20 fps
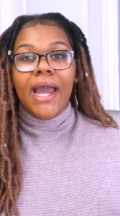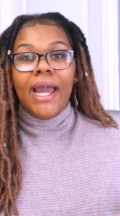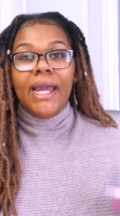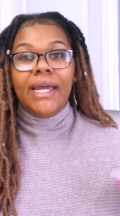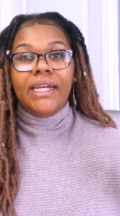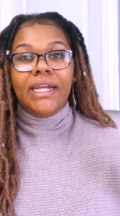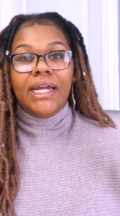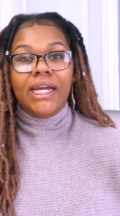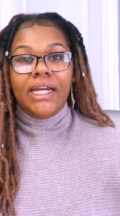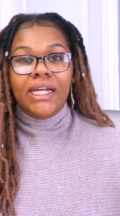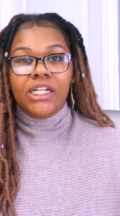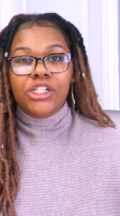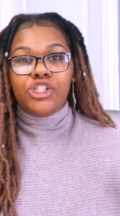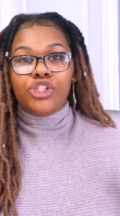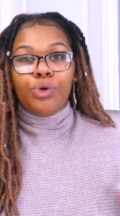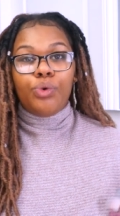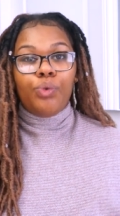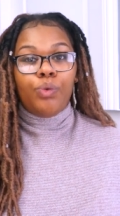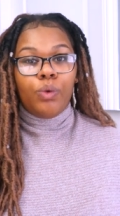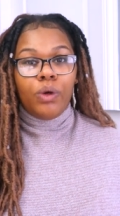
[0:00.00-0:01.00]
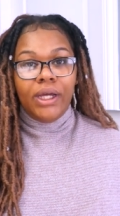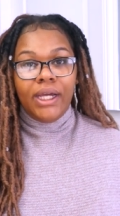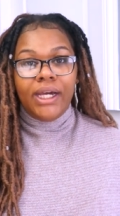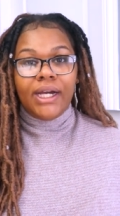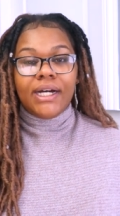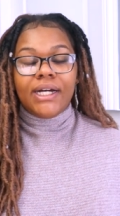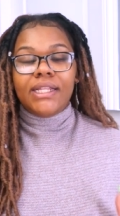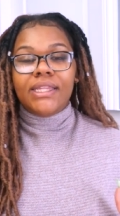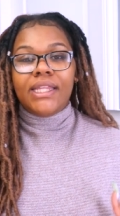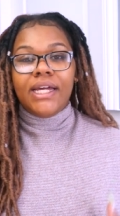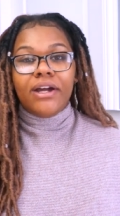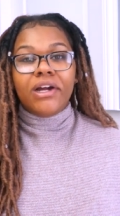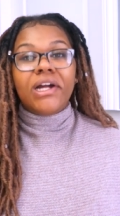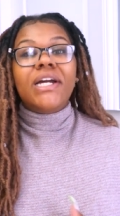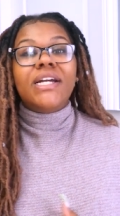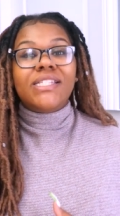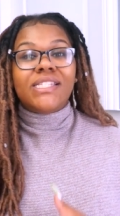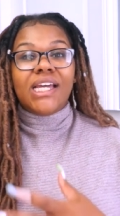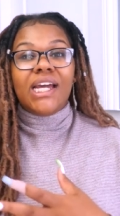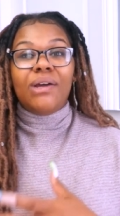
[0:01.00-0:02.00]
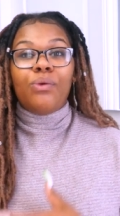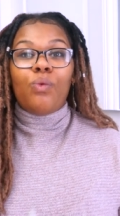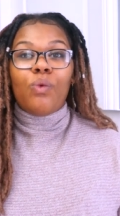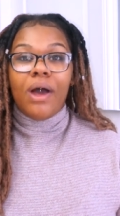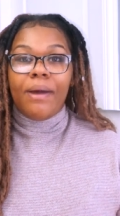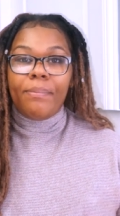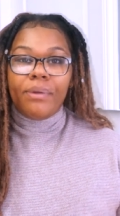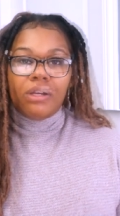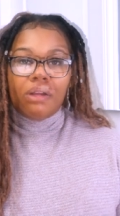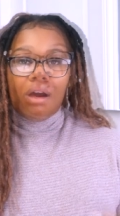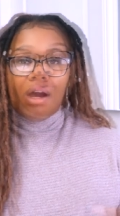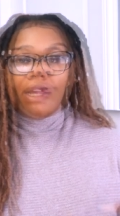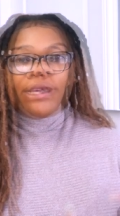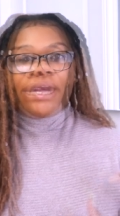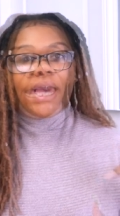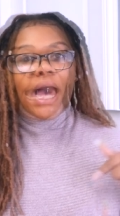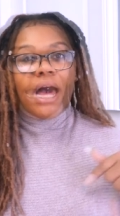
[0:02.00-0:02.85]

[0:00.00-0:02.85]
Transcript: And each week there is a webinar.